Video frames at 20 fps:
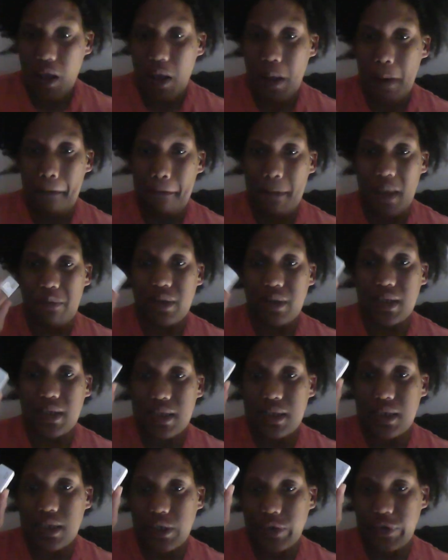
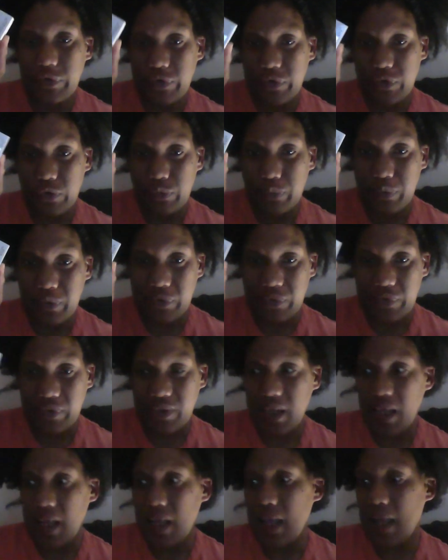Maybelline Super
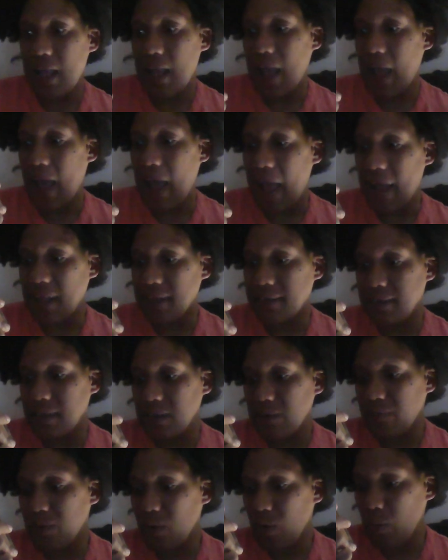Stay
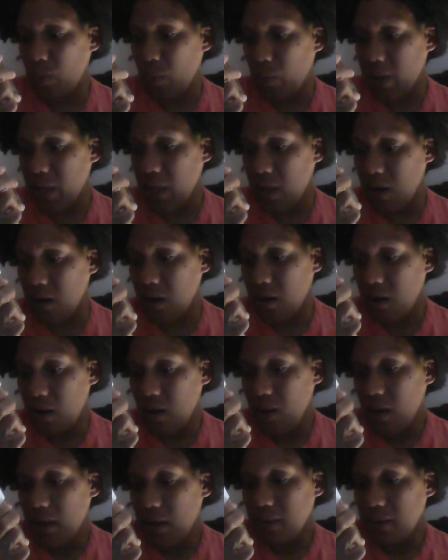Active Wear.
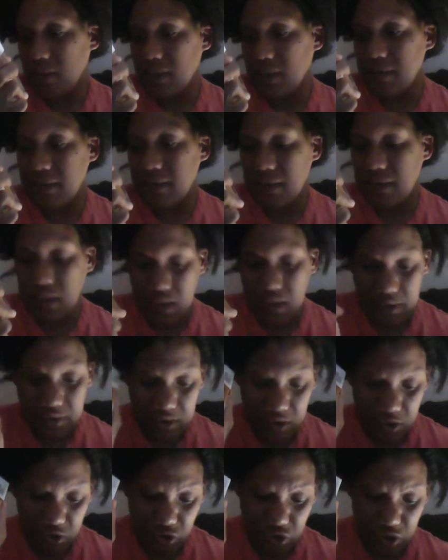This is
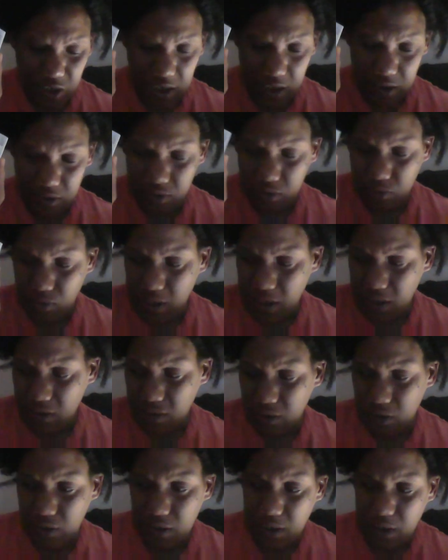the shade
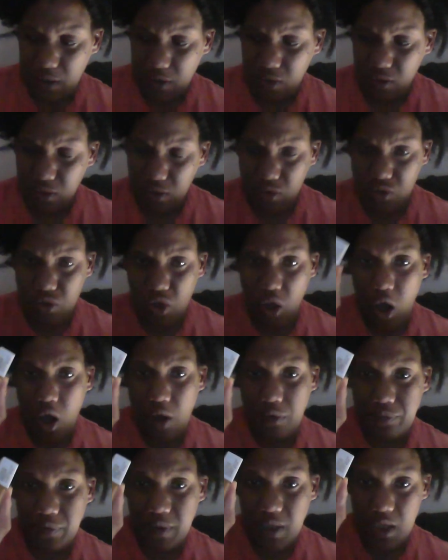330
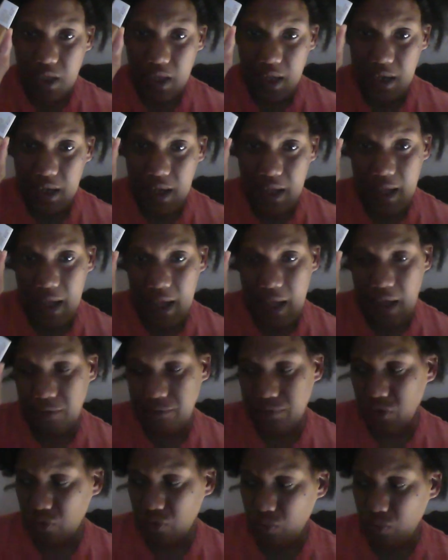Toffee, and I
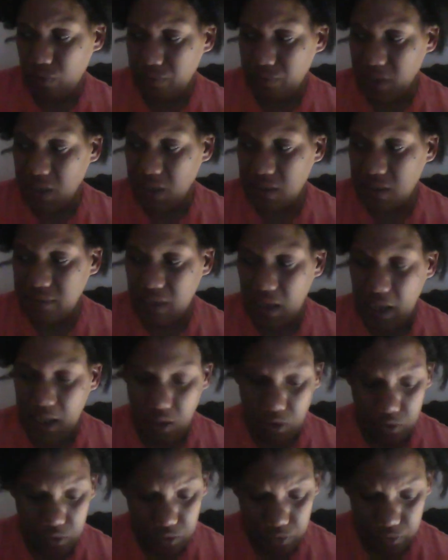have two of these. I
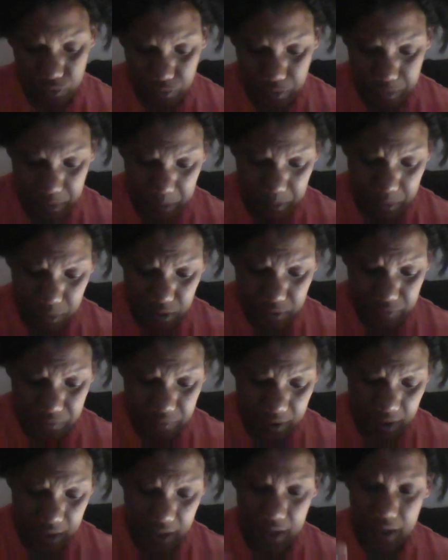couldn't remember
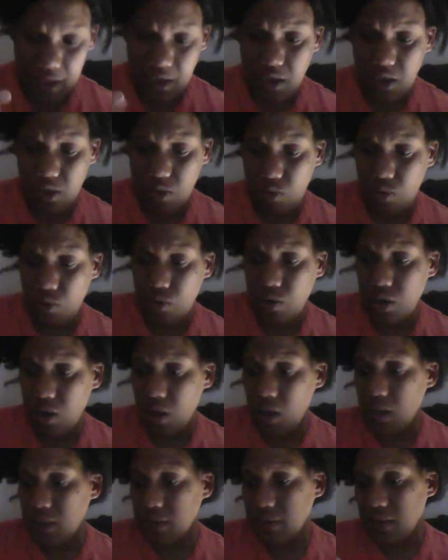if I had it or
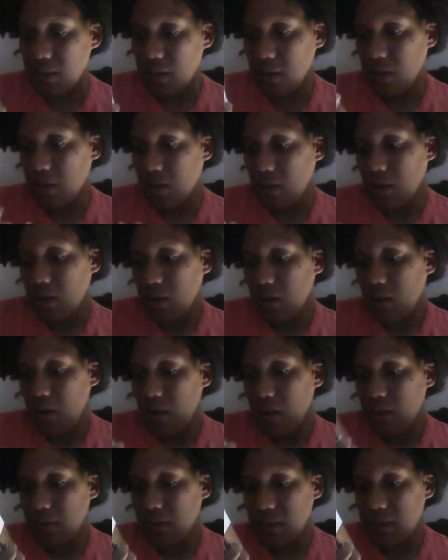not.
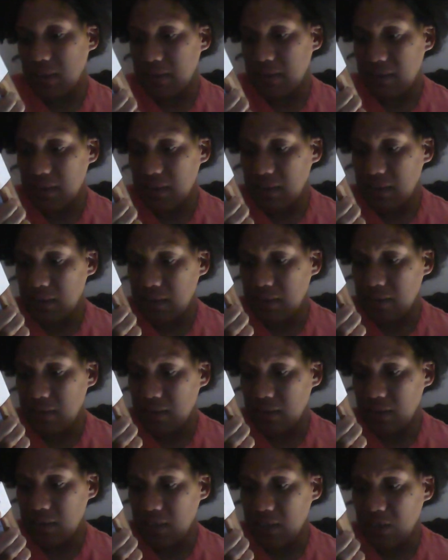This is
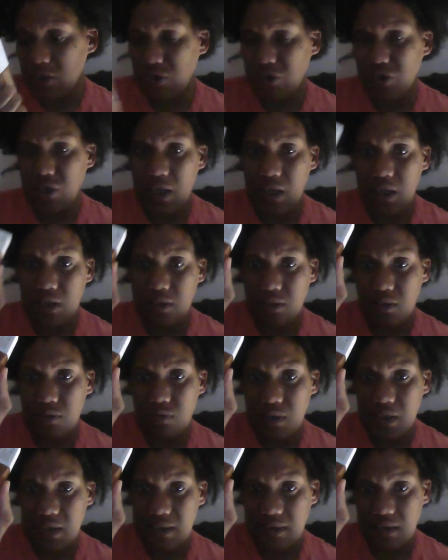the shade
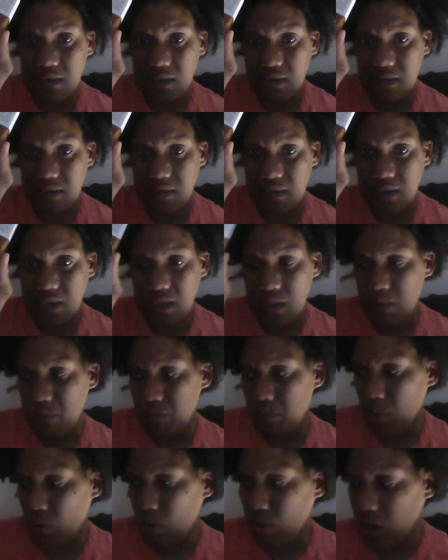360
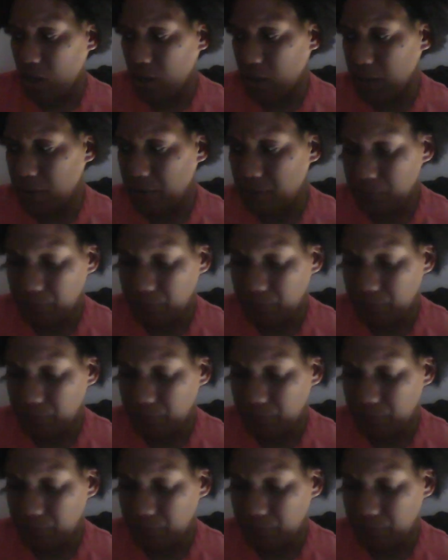Mocha.